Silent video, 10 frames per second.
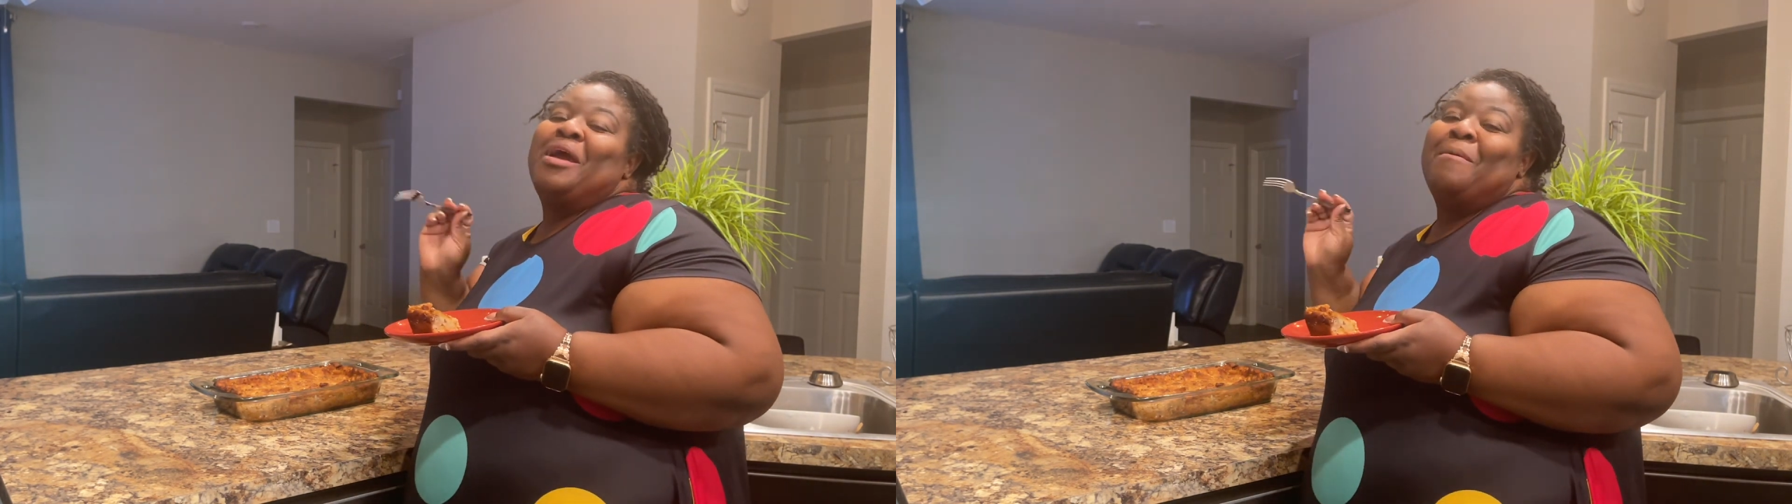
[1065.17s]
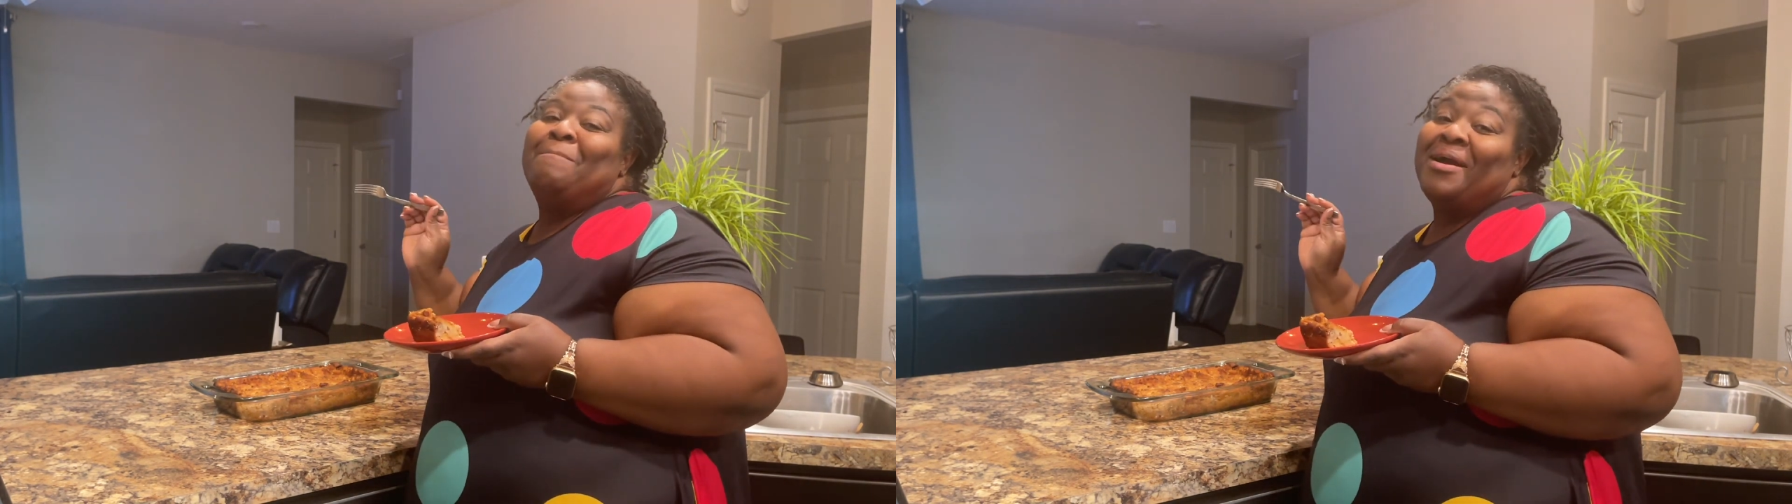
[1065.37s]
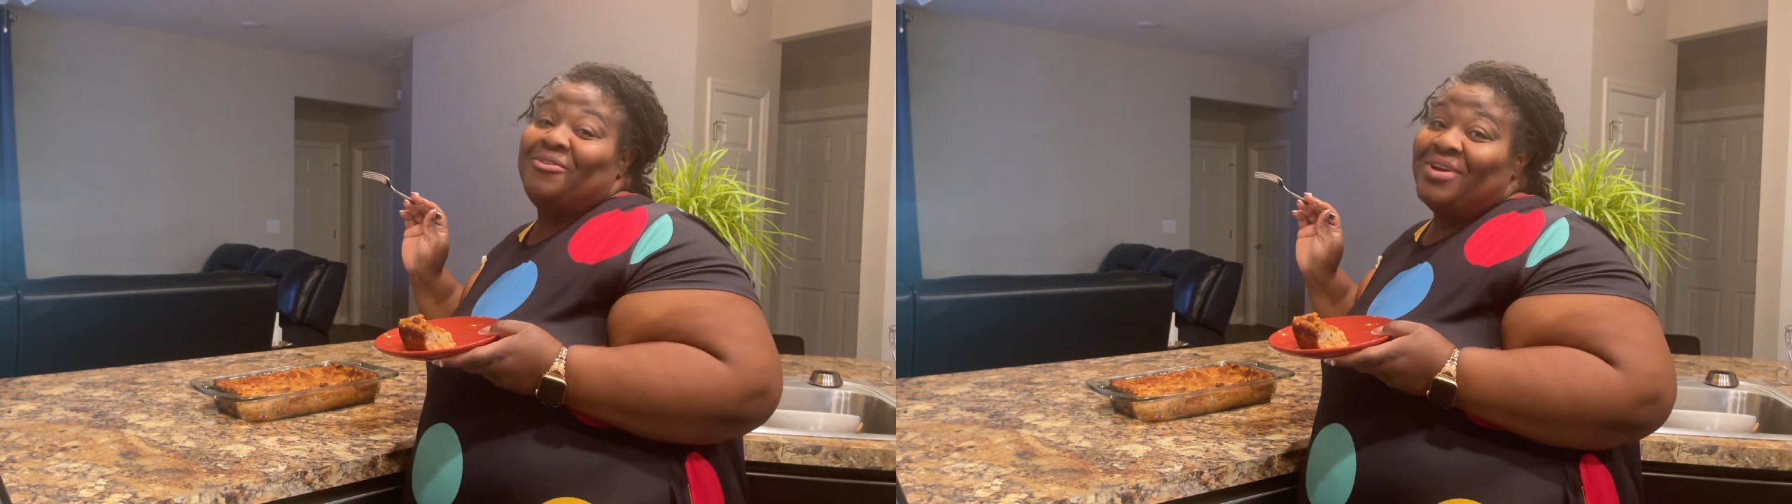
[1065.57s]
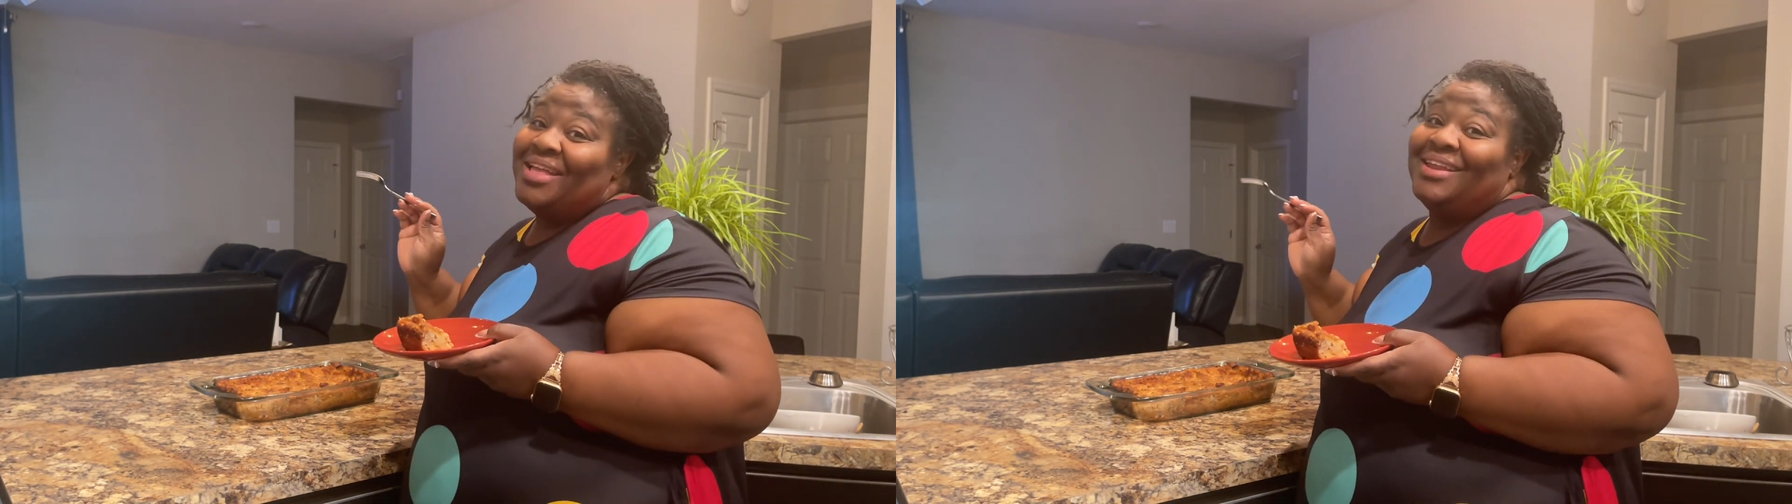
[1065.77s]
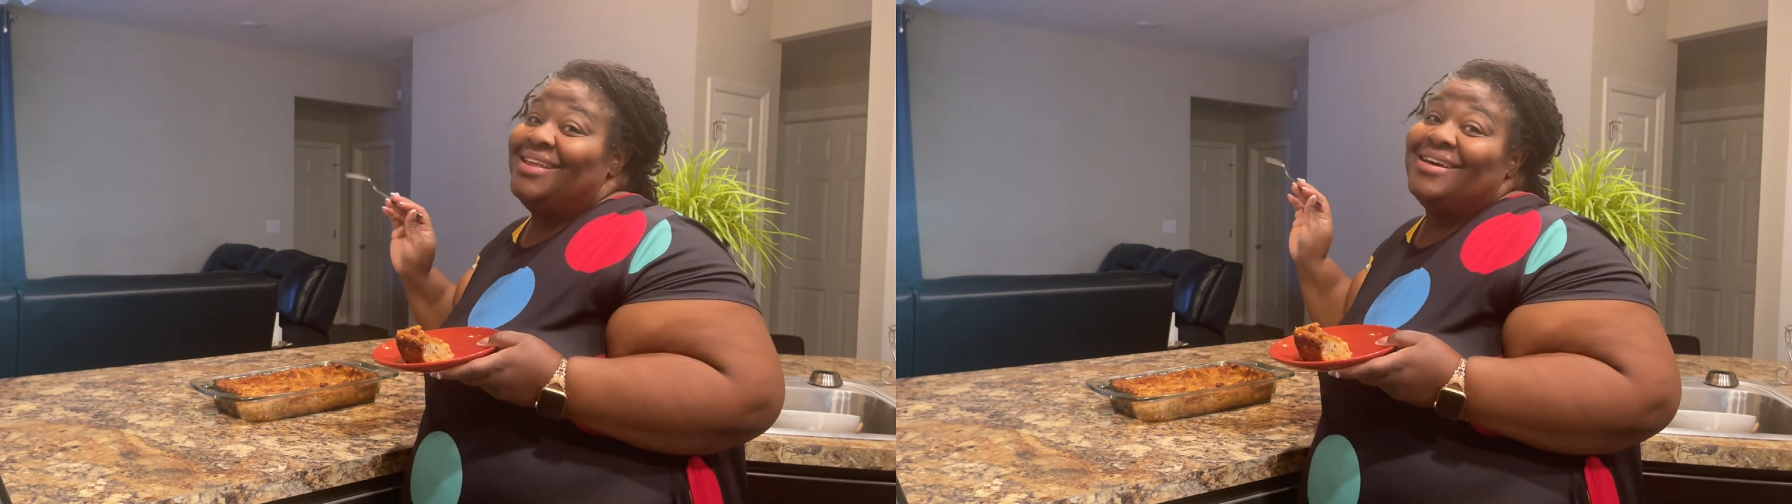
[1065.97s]
My
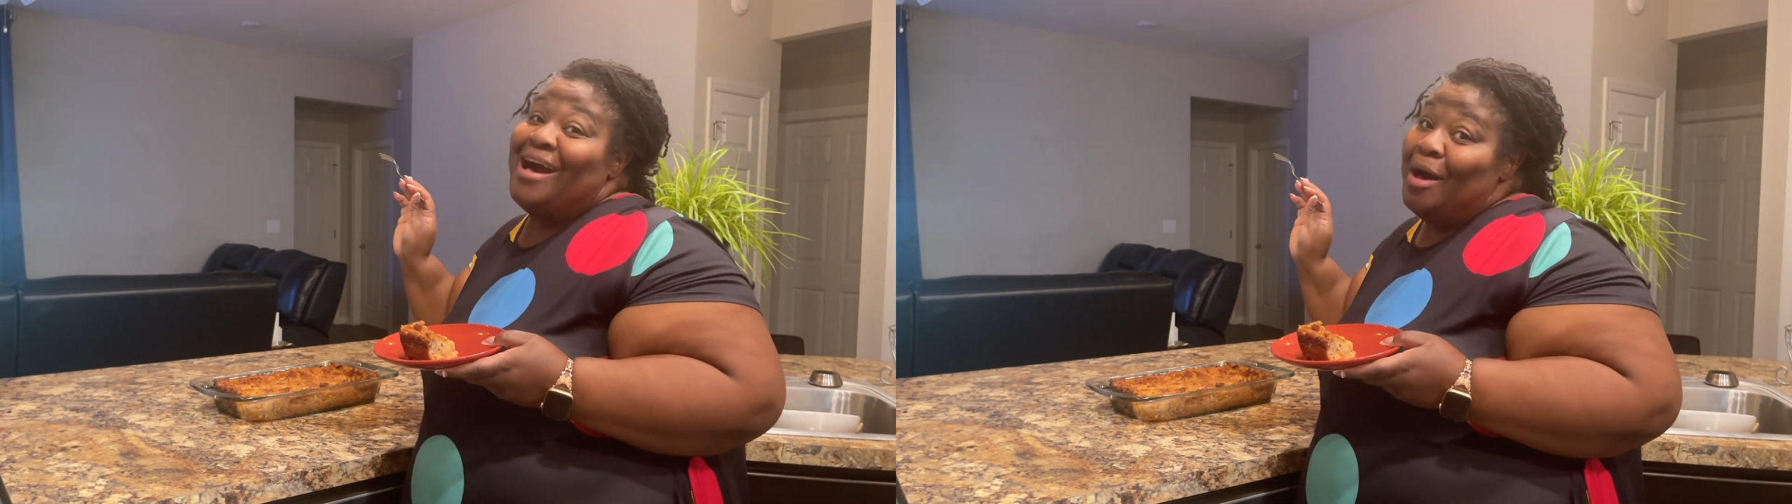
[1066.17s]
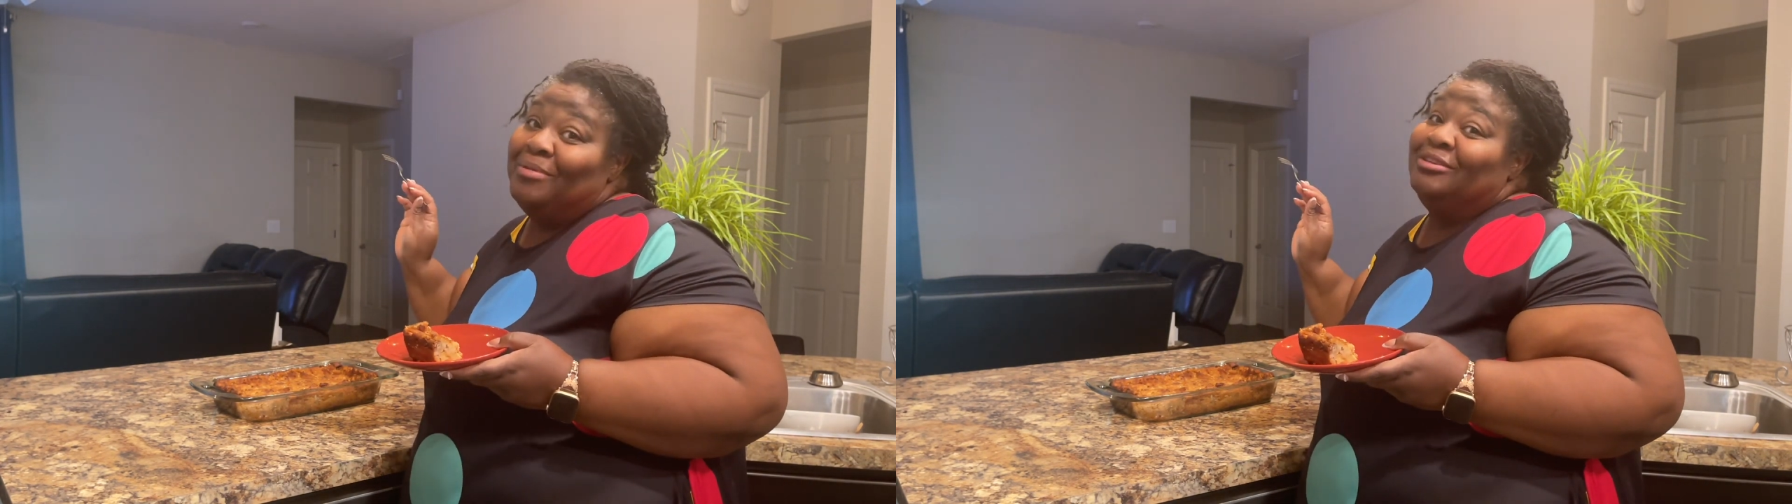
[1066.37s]
granddaddy didn't call me